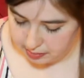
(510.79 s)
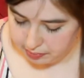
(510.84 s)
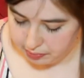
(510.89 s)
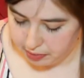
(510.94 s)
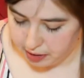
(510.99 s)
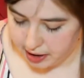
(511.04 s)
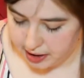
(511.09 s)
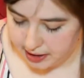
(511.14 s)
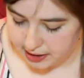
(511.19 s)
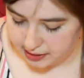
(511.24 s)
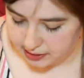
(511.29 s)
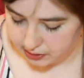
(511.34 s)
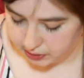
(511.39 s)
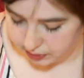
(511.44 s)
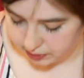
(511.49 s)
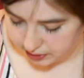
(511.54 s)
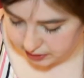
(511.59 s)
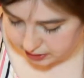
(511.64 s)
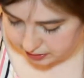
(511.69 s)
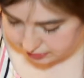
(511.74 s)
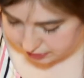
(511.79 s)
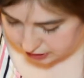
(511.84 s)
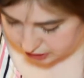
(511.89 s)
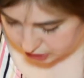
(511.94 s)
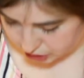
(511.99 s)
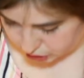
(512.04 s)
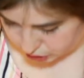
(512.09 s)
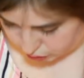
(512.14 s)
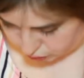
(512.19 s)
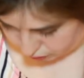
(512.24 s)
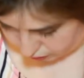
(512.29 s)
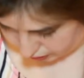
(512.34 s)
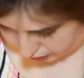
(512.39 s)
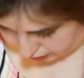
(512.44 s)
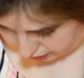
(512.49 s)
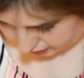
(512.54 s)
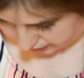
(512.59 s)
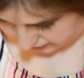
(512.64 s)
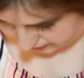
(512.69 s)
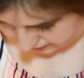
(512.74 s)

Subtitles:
but it's going to be shorter.